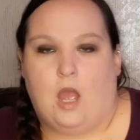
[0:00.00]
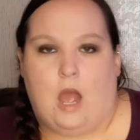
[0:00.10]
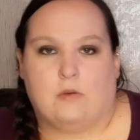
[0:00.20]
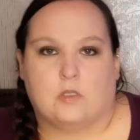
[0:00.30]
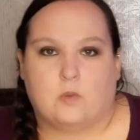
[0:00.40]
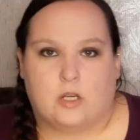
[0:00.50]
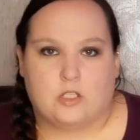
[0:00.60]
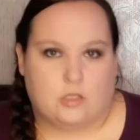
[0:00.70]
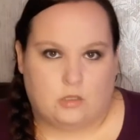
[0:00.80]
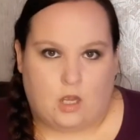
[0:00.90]
I was
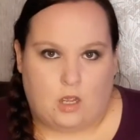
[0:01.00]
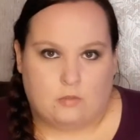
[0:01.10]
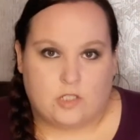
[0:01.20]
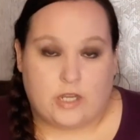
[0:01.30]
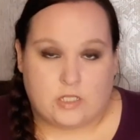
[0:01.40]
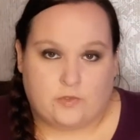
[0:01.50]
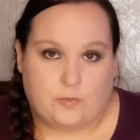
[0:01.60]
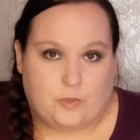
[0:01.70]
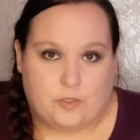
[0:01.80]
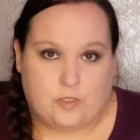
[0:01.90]
watching Jess
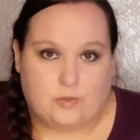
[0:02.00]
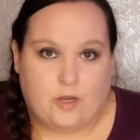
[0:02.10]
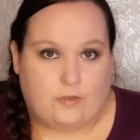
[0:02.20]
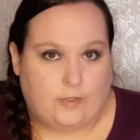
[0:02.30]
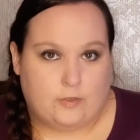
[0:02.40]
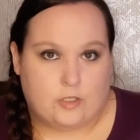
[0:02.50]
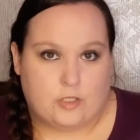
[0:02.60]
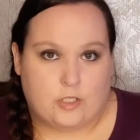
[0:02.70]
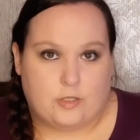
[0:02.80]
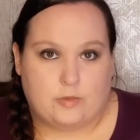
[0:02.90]
from Roots and Refuge,
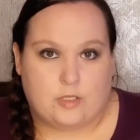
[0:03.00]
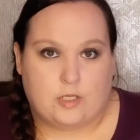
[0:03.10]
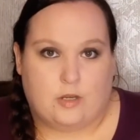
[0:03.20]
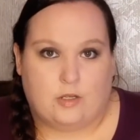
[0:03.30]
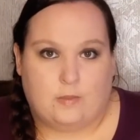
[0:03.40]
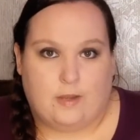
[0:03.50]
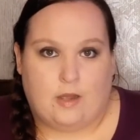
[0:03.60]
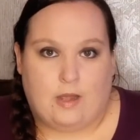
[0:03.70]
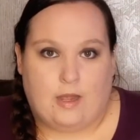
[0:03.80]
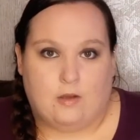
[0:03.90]
and she was talking
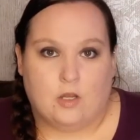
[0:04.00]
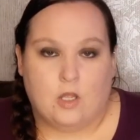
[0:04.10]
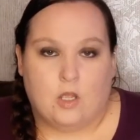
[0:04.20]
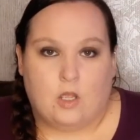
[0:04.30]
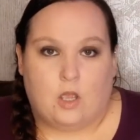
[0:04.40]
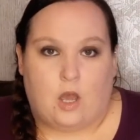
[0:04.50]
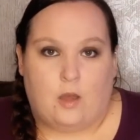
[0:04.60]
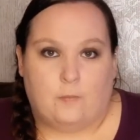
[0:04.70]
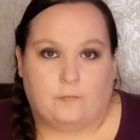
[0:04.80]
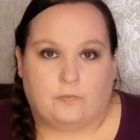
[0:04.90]
about how
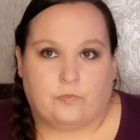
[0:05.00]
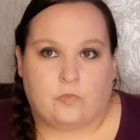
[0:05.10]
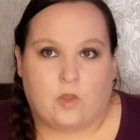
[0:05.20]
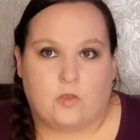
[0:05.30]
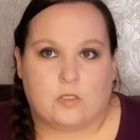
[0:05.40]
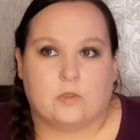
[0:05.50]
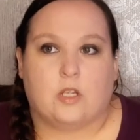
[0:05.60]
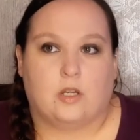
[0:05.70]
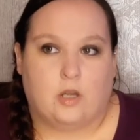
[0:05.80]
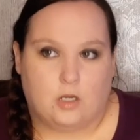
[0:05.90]
this was
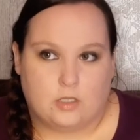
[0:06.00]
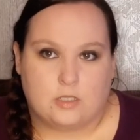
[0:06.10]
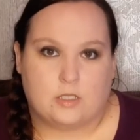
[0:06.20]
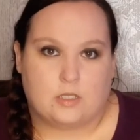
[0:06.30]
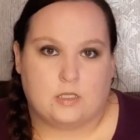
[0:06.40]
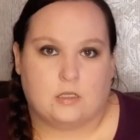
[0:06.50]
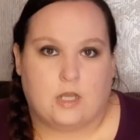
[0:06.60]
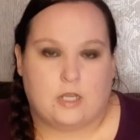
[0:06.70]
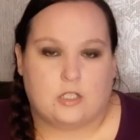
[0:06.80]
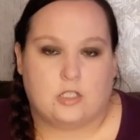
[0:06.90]
her gardening season
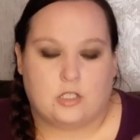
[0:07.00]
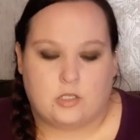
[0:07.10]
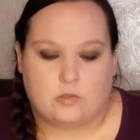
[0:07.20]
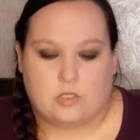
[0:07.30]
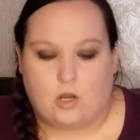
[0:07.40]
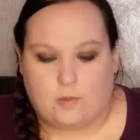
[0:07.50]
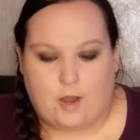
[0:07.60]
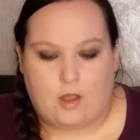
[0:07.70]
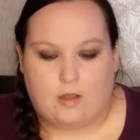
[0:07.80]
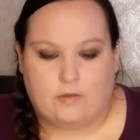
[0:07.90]
last year. She was talking
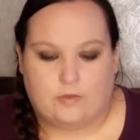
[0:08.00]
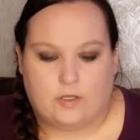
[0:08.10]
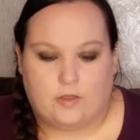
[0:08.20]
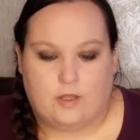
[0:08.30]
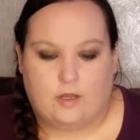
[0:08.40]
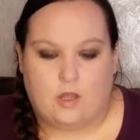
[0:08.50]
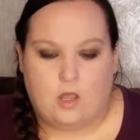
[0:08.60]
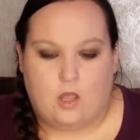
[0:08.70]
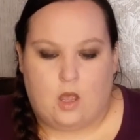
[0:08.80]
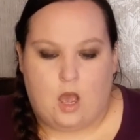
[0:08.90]
about how everything,
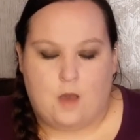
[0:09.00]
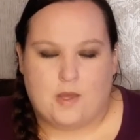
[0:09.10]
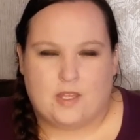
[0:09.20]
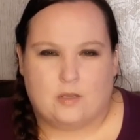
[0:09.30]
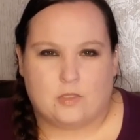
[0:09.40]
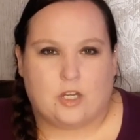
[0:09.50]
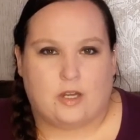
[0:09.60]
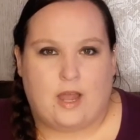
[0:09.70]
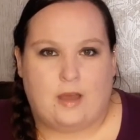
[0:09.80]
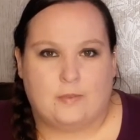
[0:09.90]
I think it was her
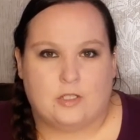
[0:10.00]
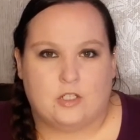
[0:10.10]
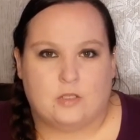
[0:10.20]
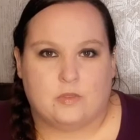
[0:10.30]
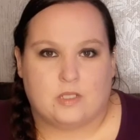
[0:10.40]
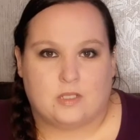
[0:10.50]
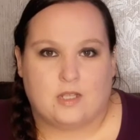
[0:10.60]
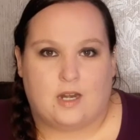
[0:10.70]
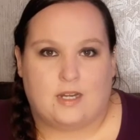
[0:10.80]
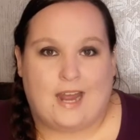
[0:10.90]
cabbage, she was
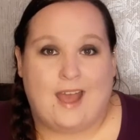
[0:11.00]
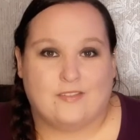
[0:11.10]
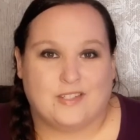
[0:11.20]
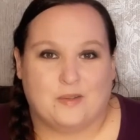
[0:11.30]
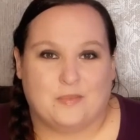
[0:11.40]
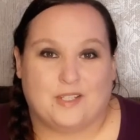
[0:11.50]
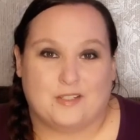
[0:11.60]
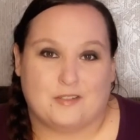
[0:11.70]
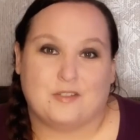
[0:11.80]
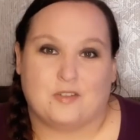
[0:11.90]
excited to have some because
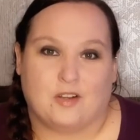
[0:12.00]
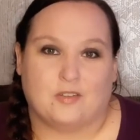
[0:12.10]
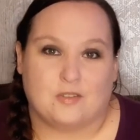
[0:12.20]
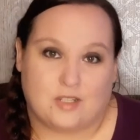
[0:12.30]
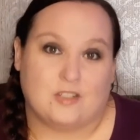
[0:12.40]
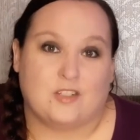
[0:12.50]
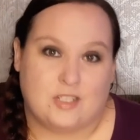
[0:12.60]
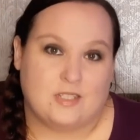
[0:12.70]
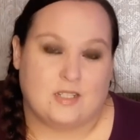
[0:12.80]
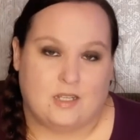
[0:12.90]
she struggles, because
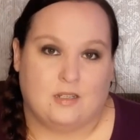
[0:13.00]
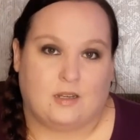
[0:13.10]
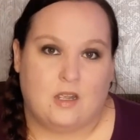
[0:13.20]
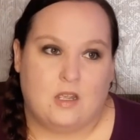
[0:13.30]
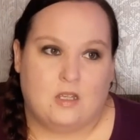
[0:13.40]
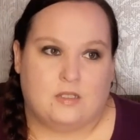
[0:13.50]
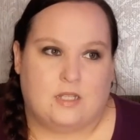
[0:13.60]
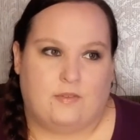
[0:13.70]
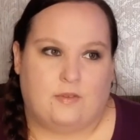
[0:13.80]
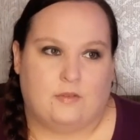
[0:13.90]
she's in
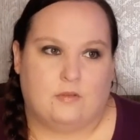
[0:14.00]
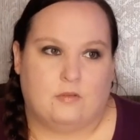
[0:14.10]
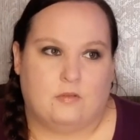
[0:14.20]
7A